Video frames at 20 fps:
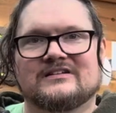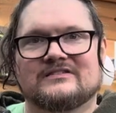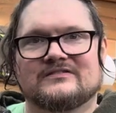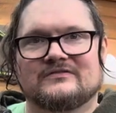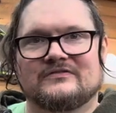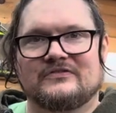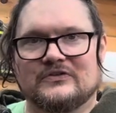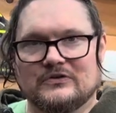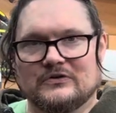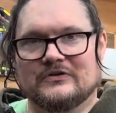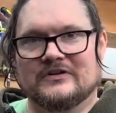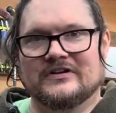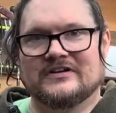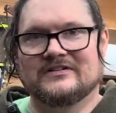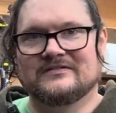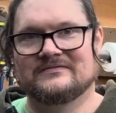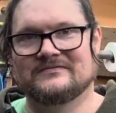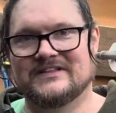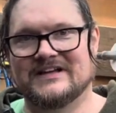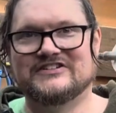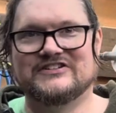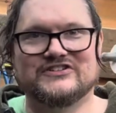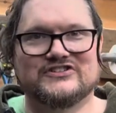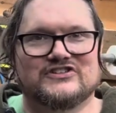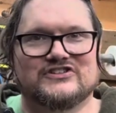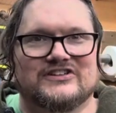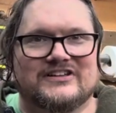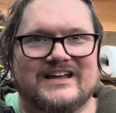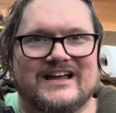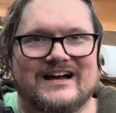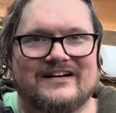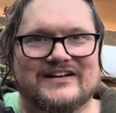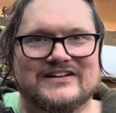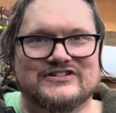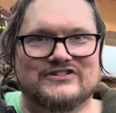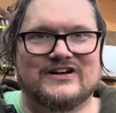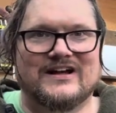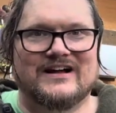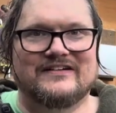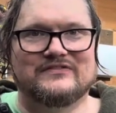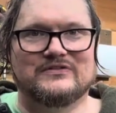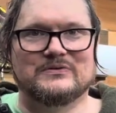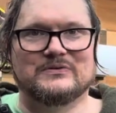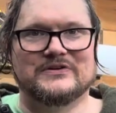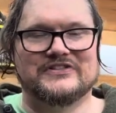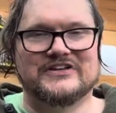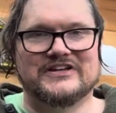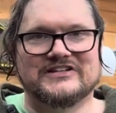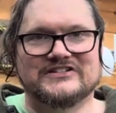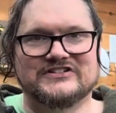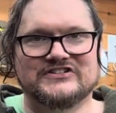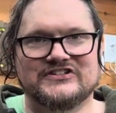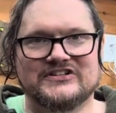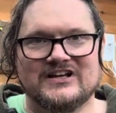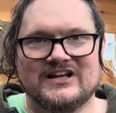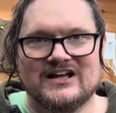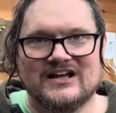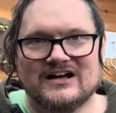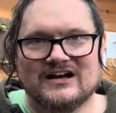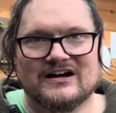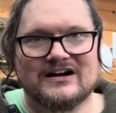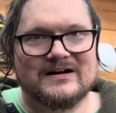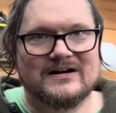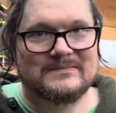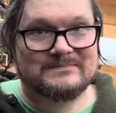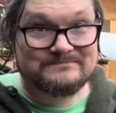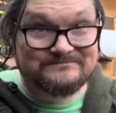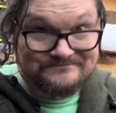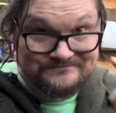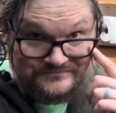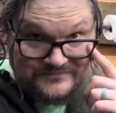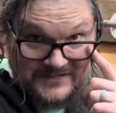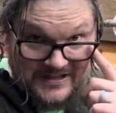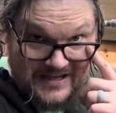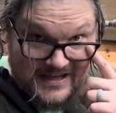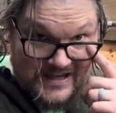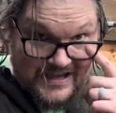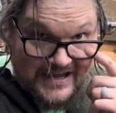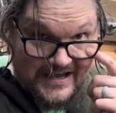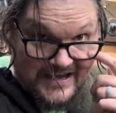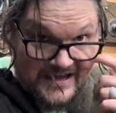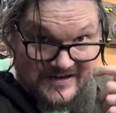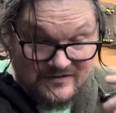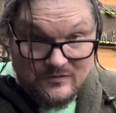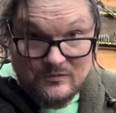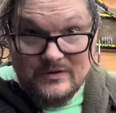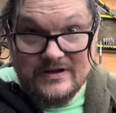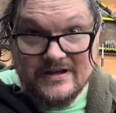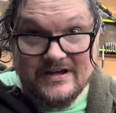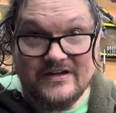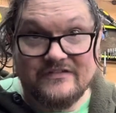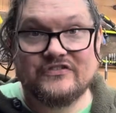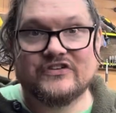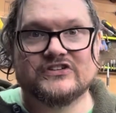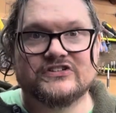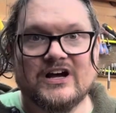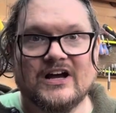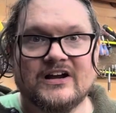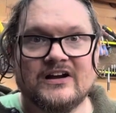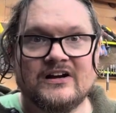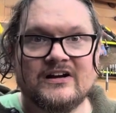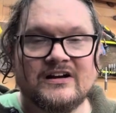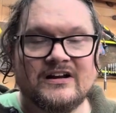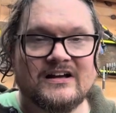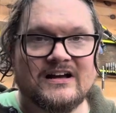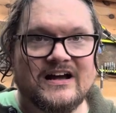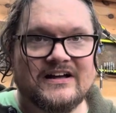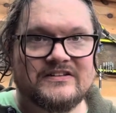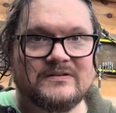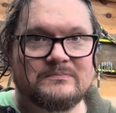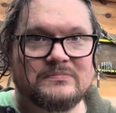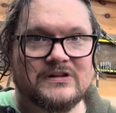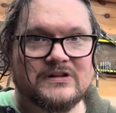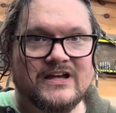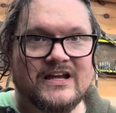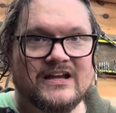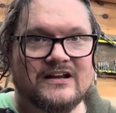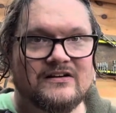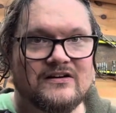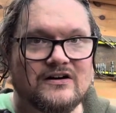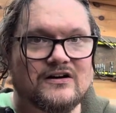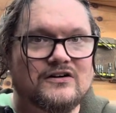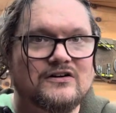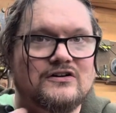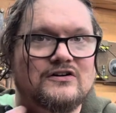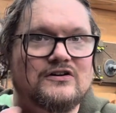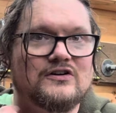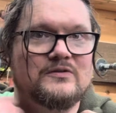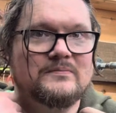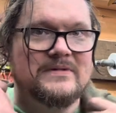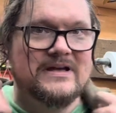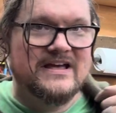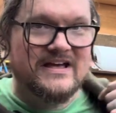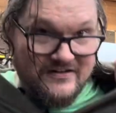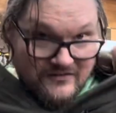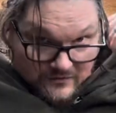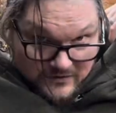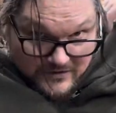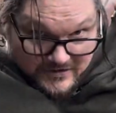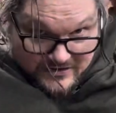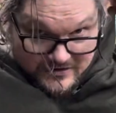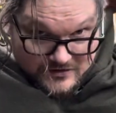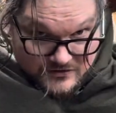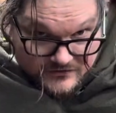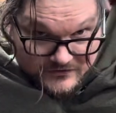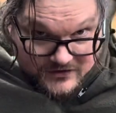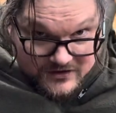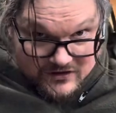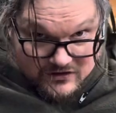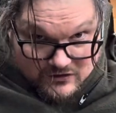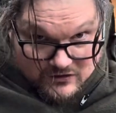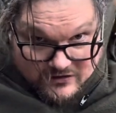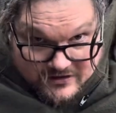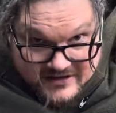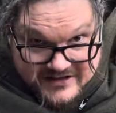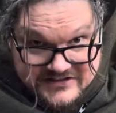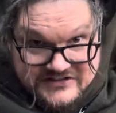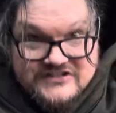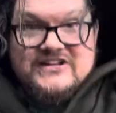food. That's usually how I travel with this. And if you're tired on the plane, oh man, you want to go for a glorious